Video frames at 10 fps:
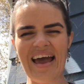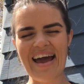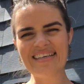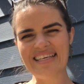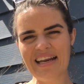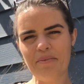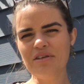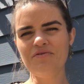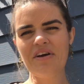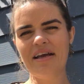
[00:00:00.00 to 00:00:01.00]
Hi St.
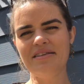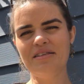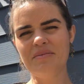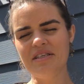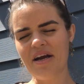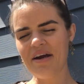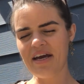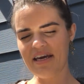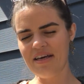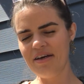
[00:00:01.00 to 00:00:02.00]
Edward's friends, it's Miss
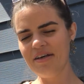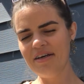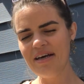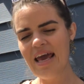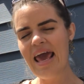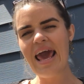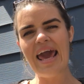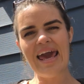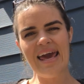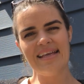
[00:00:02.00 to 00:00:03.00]
Erica here,
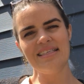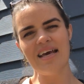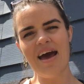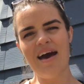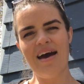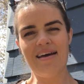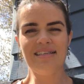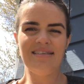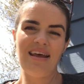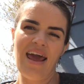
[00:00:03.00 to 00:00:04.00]
and
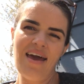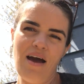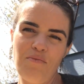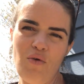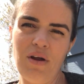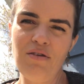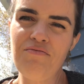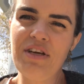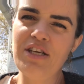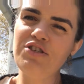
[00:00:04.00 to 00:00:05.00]
today I'm going to
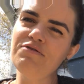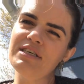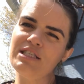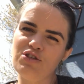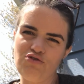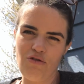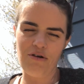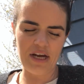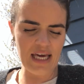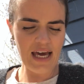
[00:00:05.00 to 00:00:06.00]
read you a
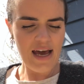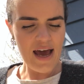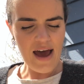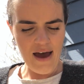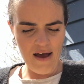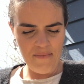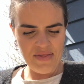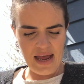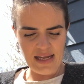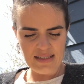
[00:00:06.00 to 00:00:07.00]
story
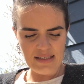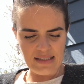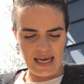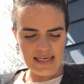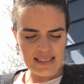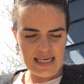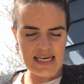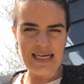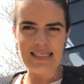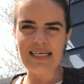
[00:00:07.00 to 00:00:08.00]
that is set
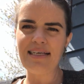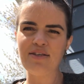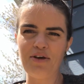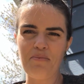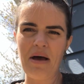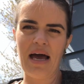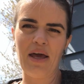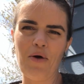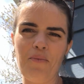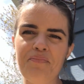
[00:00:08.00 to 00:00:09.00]
in a desert
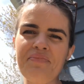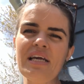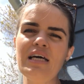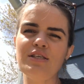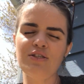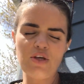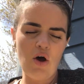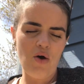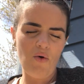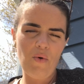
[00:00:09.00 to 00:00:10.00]
biome.
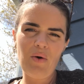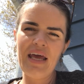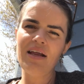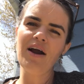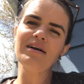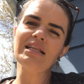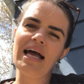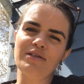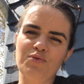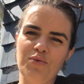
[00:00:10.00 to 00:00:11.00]
So in our
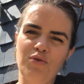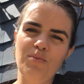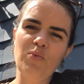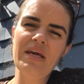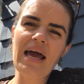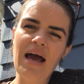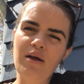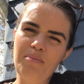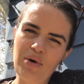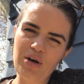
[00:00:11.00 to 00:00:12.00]
classroom we had
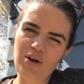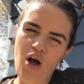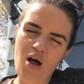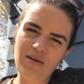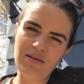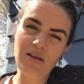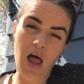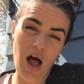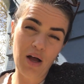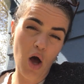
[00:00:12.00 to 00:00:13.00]
a book called
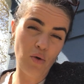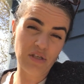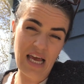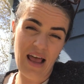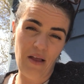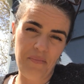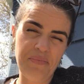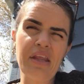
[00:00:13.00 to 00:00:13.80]
Log Hotel,